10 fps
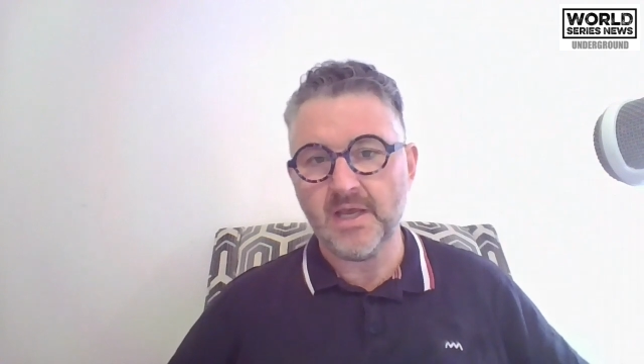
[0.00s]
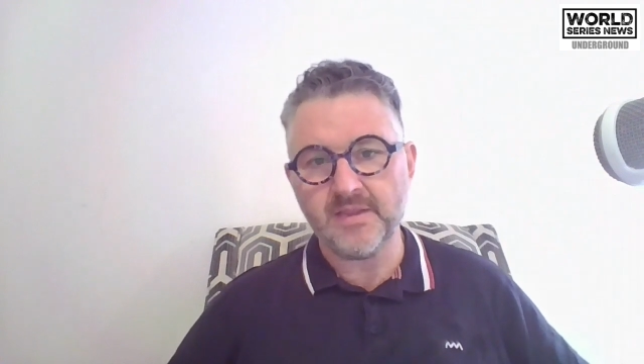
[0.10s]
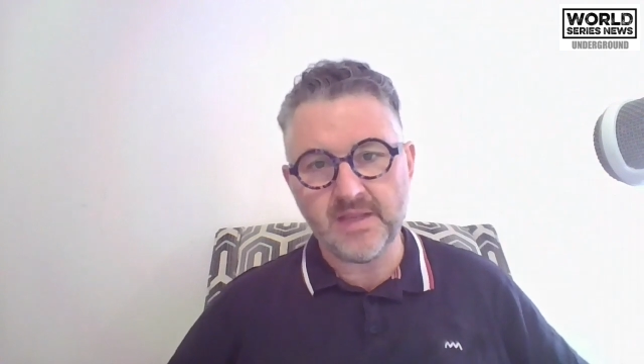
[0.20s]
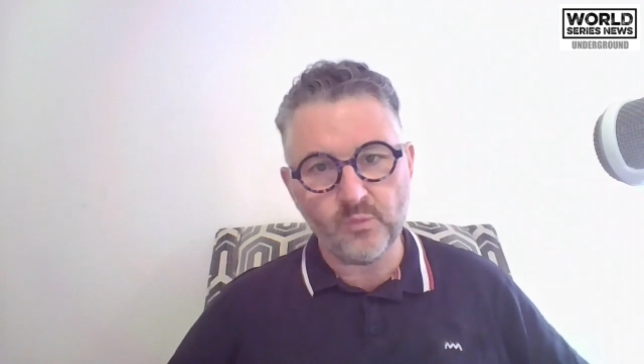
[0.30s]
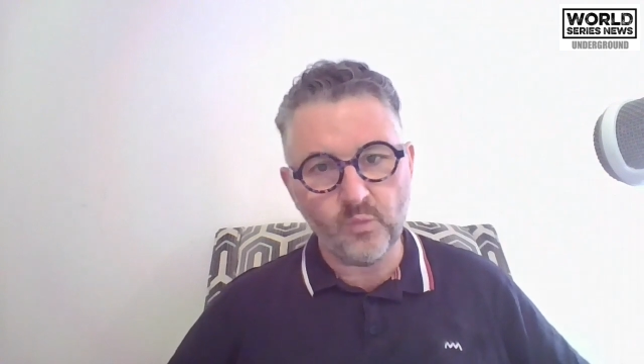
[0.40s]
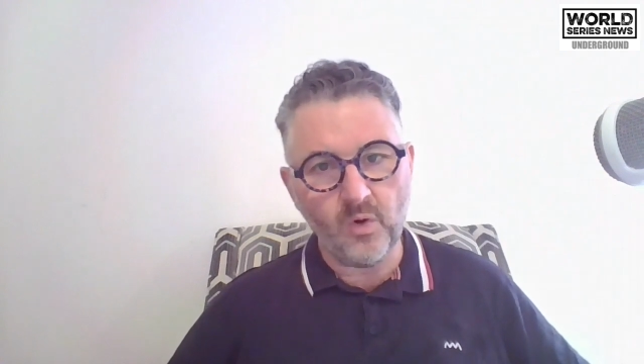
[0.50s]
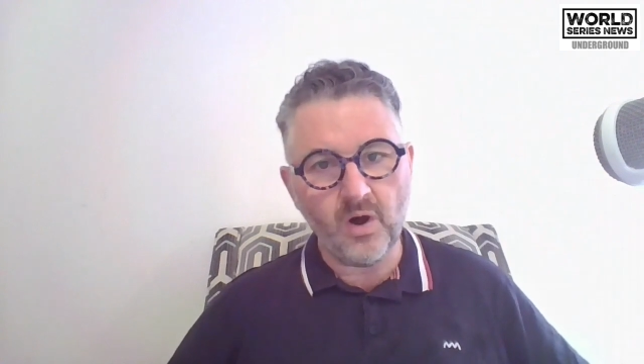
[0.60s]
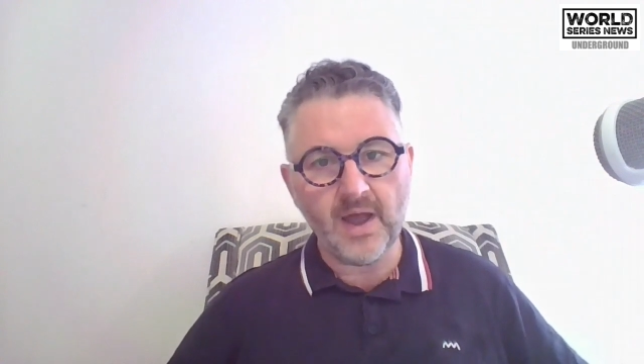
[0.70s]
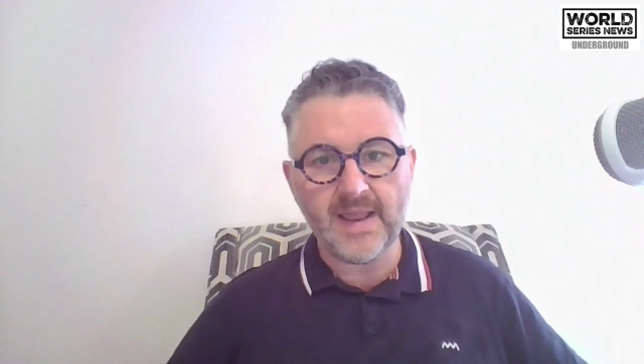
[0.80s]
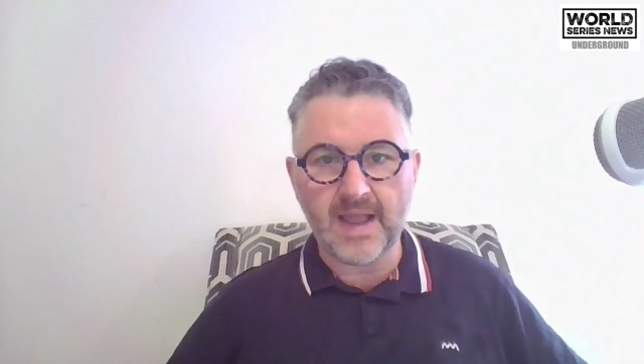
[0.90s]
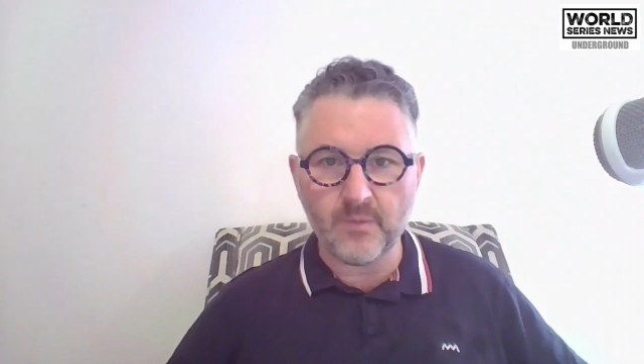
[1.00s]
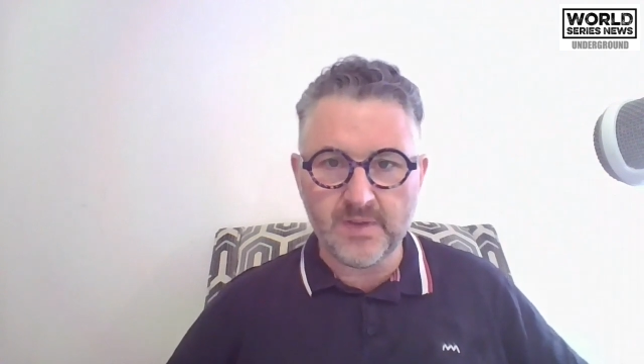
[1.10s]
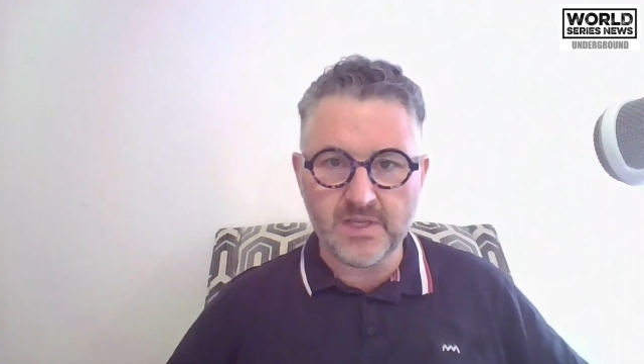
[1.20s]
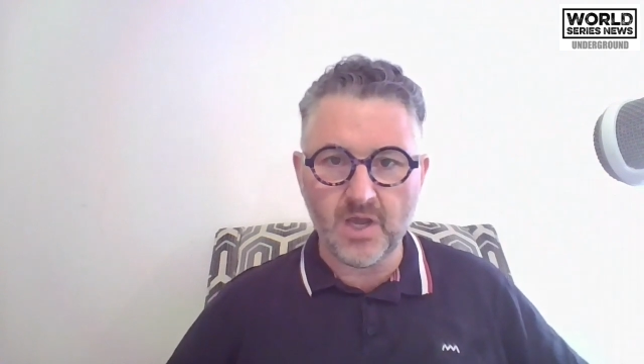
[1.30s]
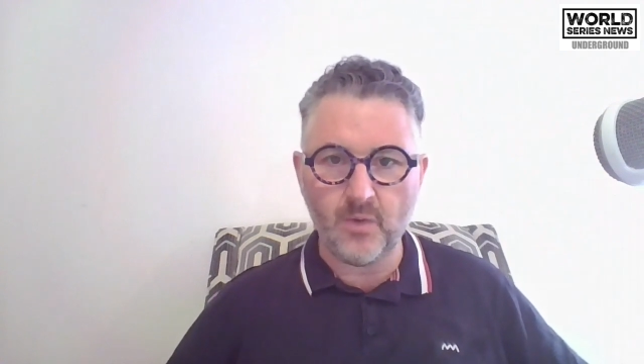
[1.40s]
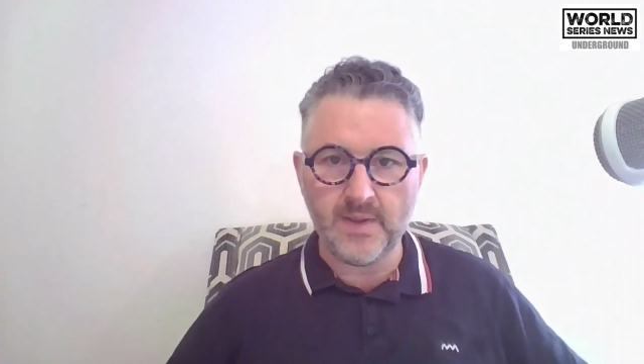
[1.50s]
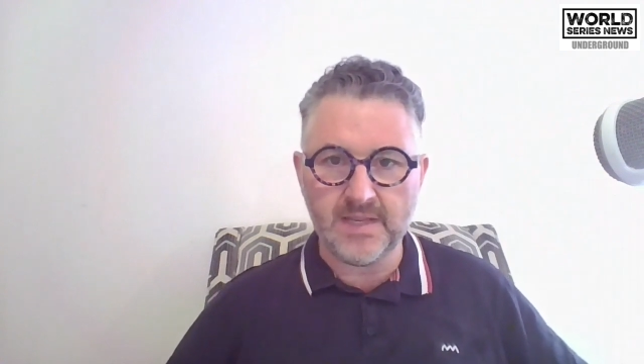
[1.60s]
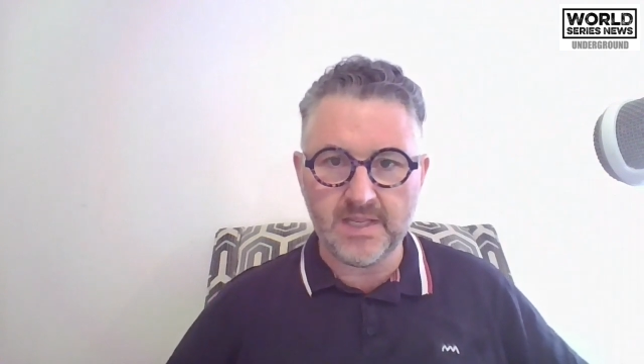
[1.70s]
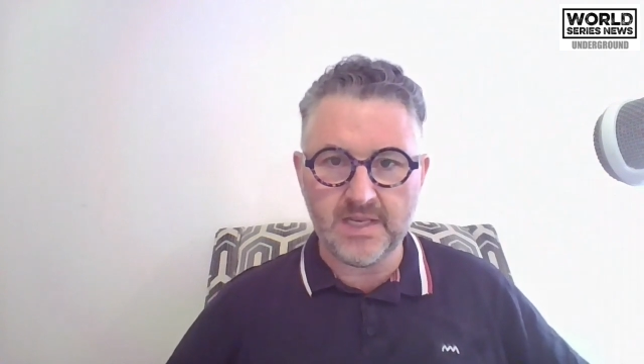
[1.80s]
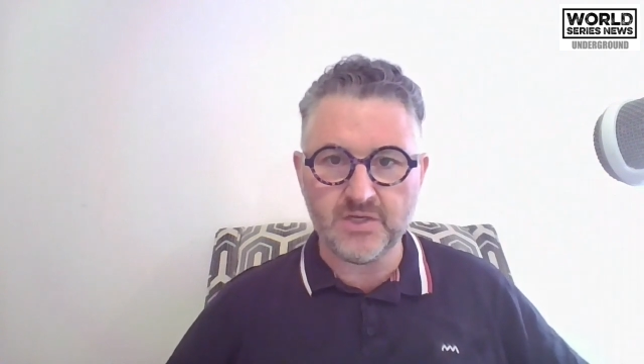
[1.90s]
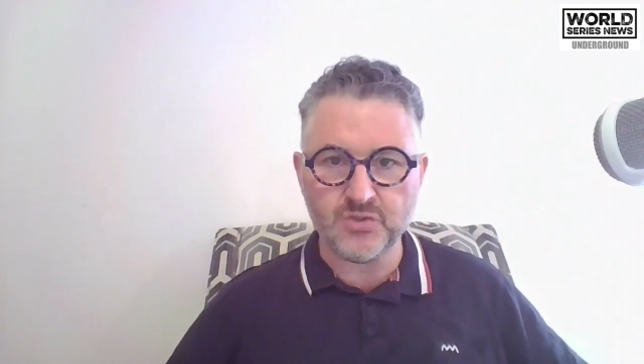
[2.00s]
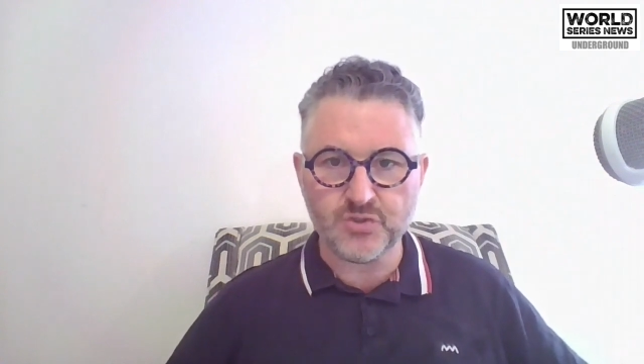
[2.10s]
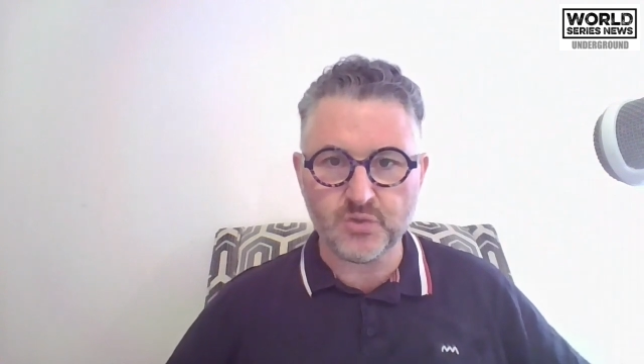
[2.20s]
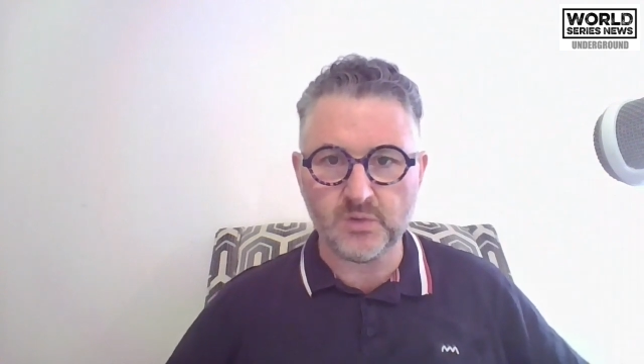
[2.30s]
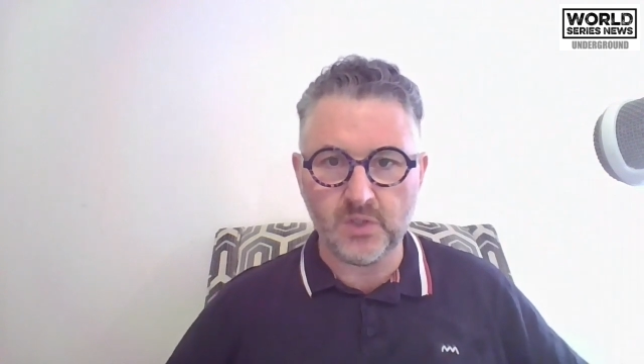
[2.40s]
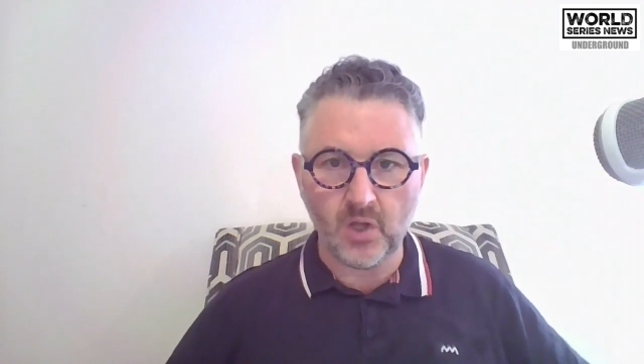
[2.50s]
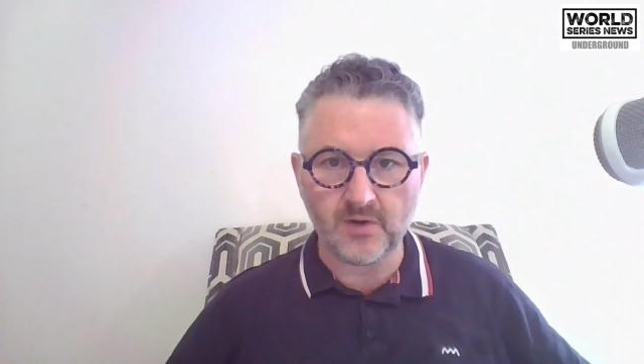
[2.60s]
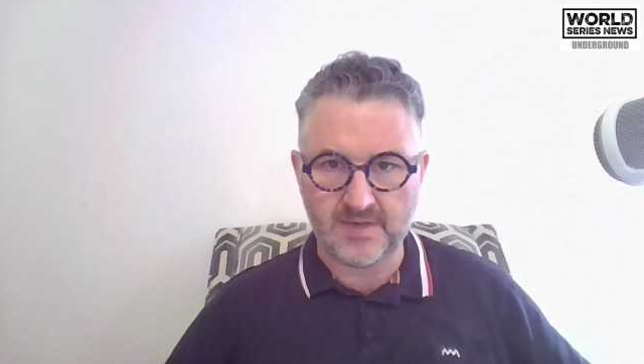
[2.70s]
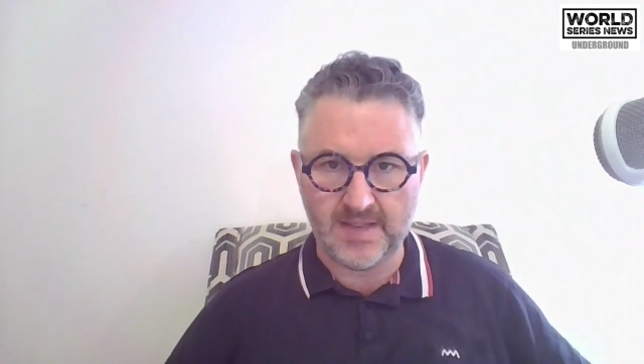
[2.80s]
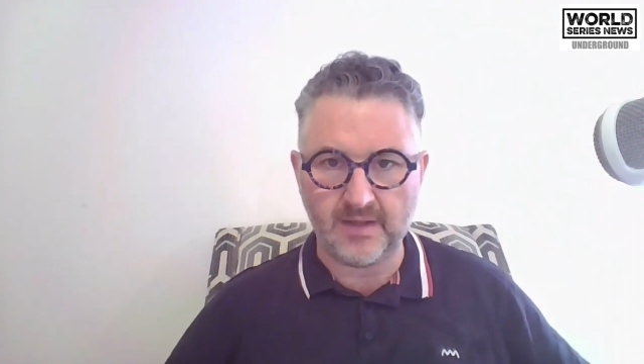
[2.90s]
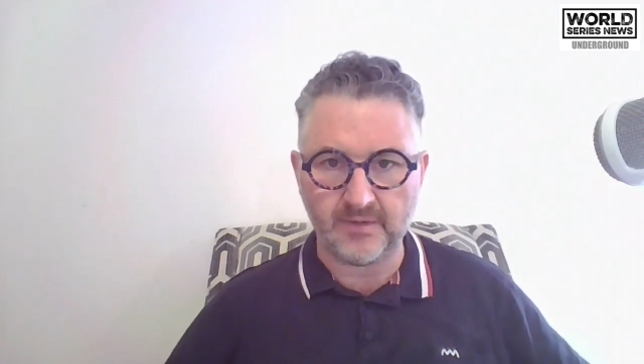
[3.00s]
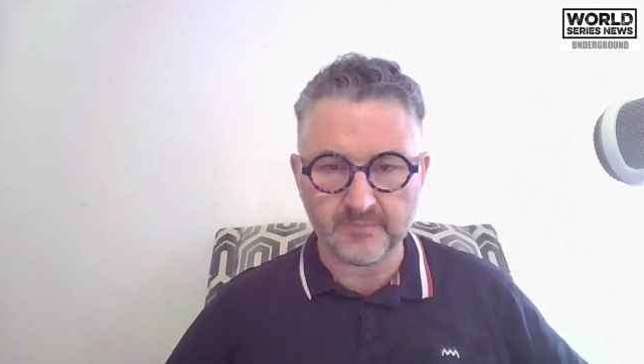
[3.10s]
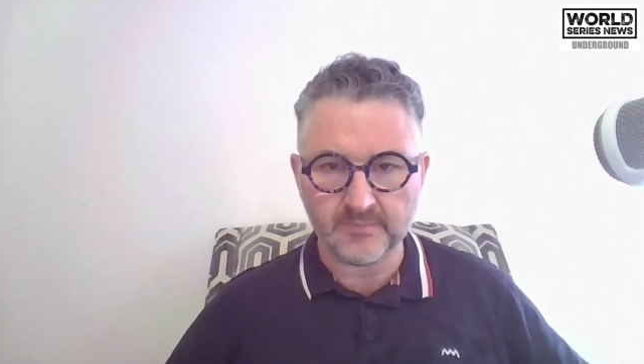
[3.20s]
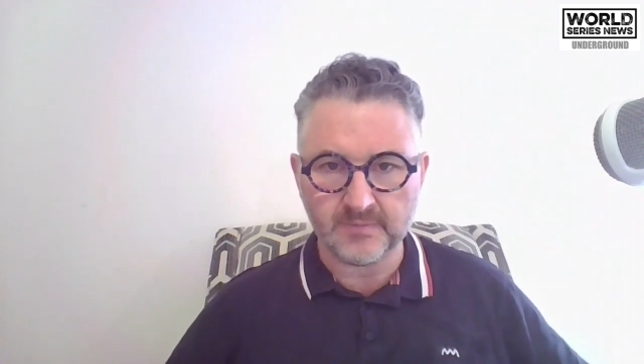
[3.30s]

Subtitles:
then why are we going into lockdown?